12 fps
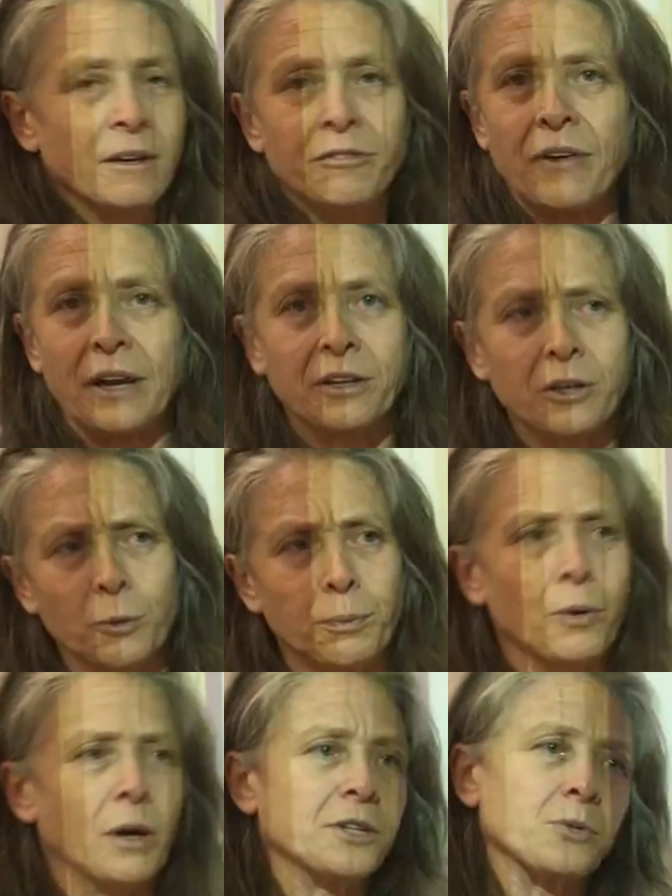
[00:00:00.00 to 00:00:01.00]
find cue
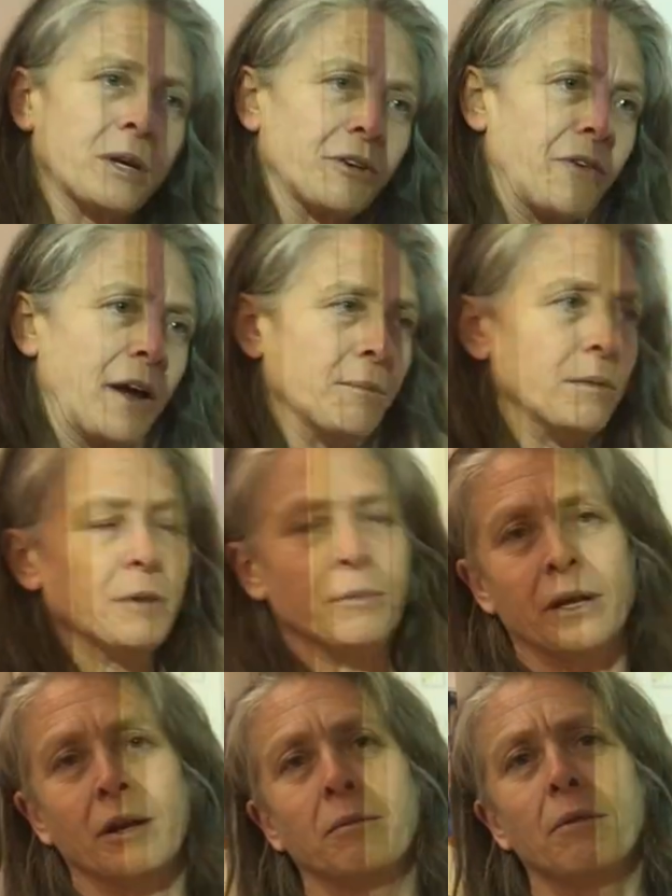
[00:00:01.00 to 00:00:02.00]
points. We can find mean,
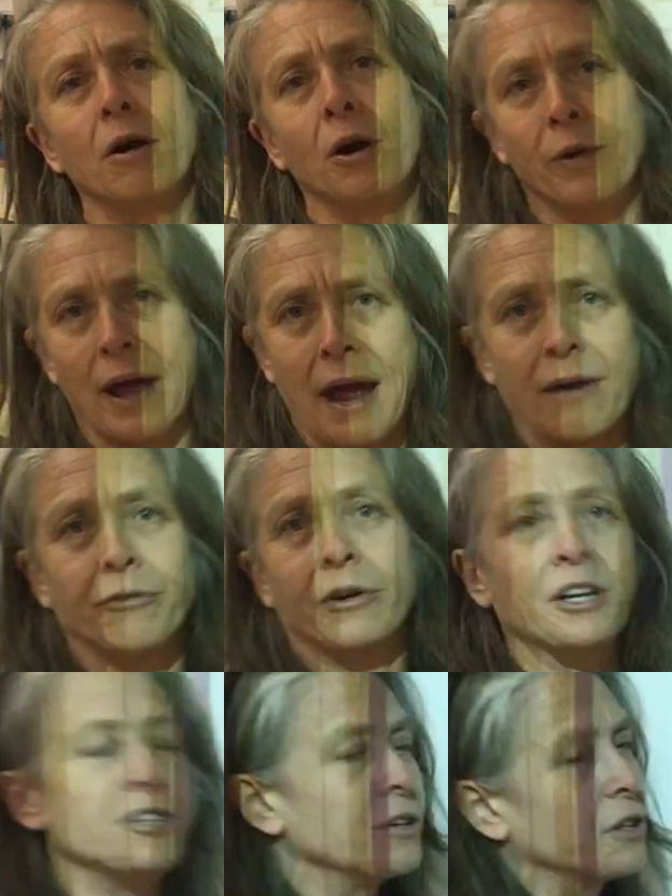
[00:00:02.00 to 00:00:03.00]
median, mode,
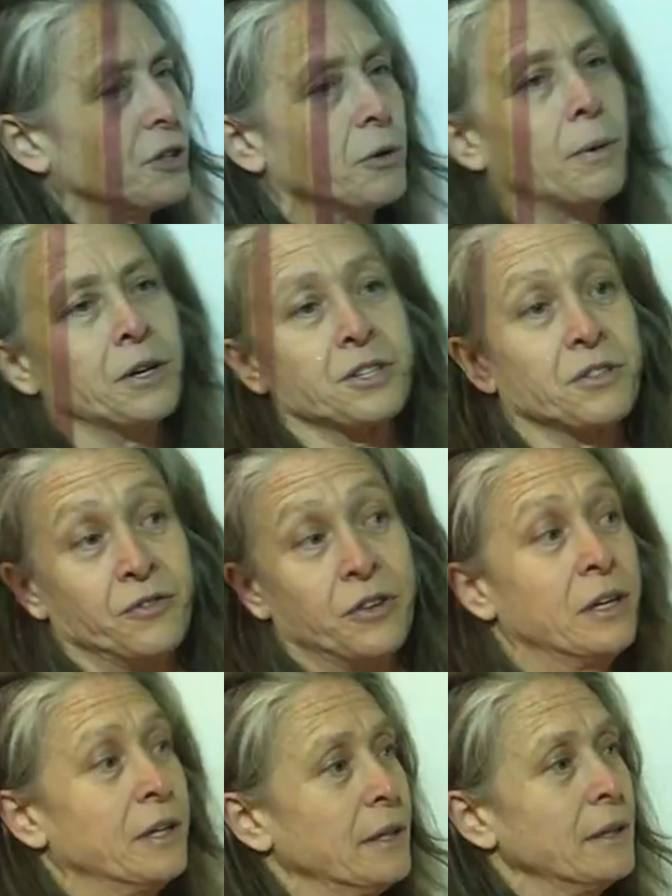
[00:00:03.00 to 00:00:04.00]
average. You can do a bunch of
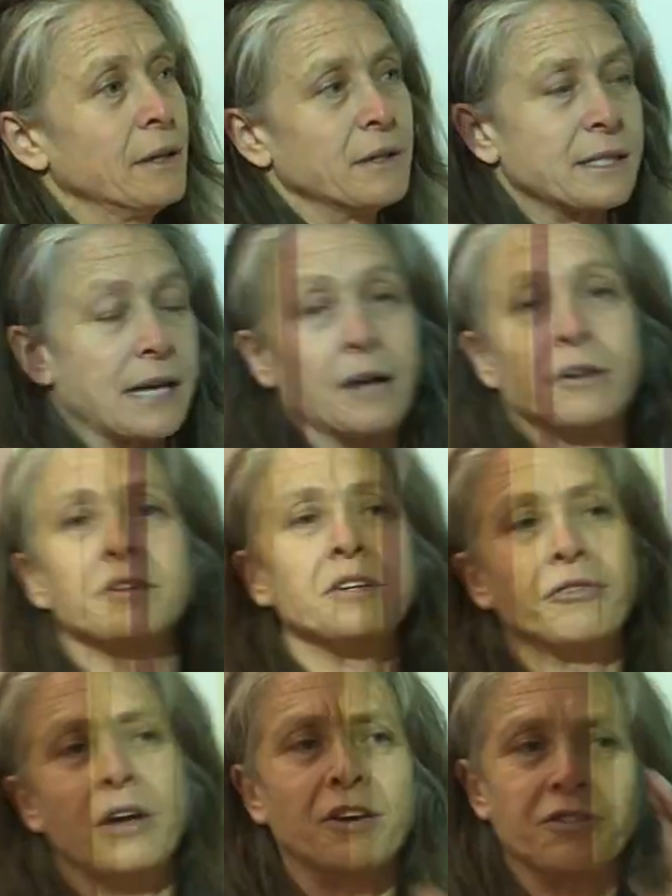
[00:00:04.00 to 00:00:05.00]
standard
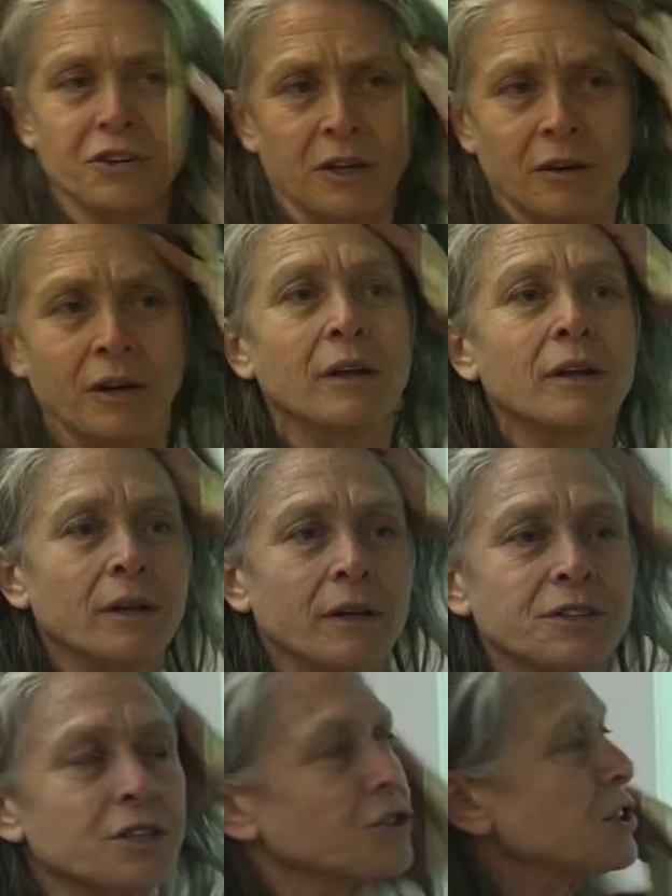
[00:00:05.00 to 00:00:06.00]
deviation.
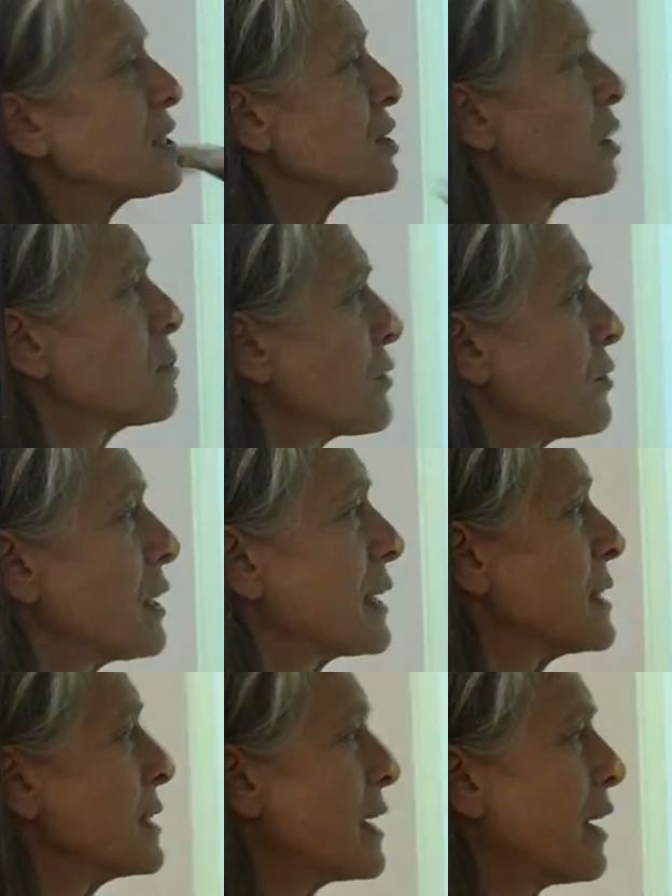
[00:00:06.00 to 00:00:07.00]
So just in terms of
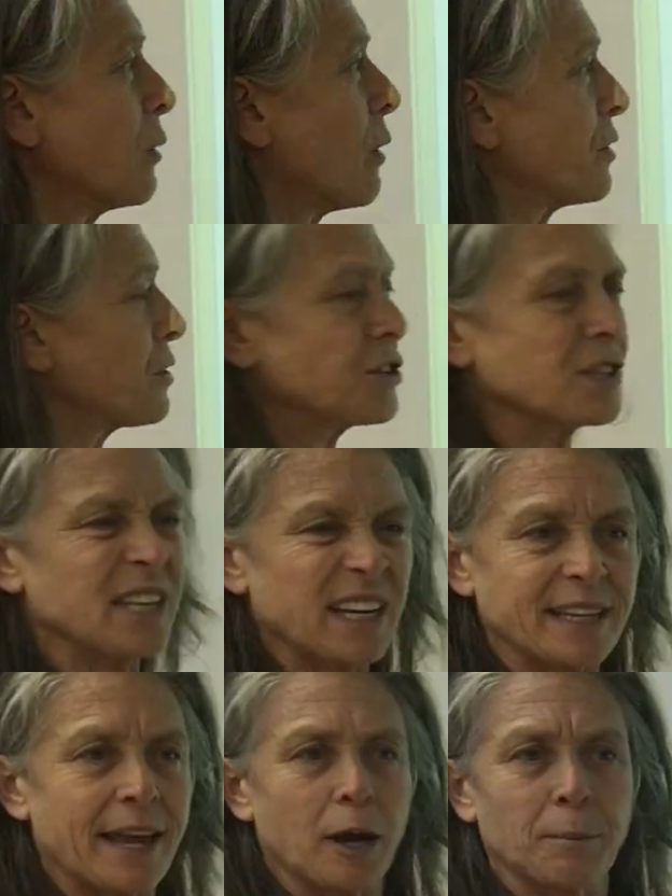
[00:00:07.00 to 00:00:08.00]
collecting data, whether it's just
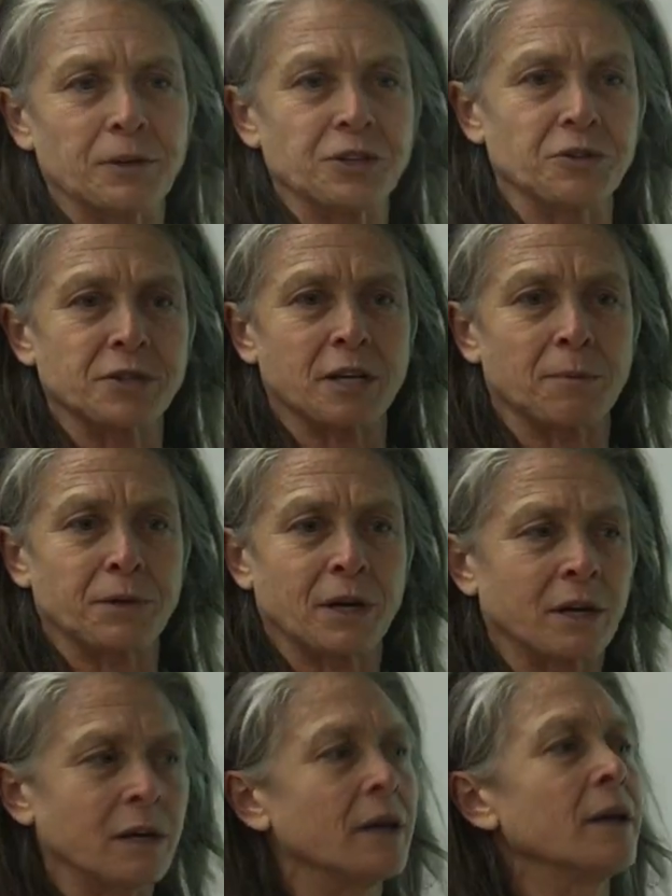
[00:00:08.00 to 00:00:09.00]
like get up and do
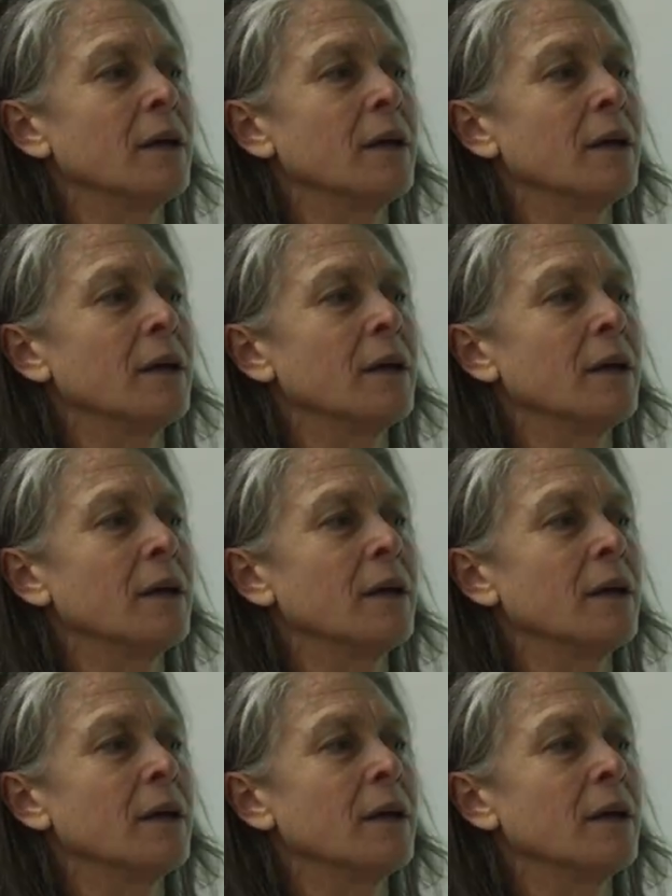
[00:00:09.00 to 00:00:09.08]
something,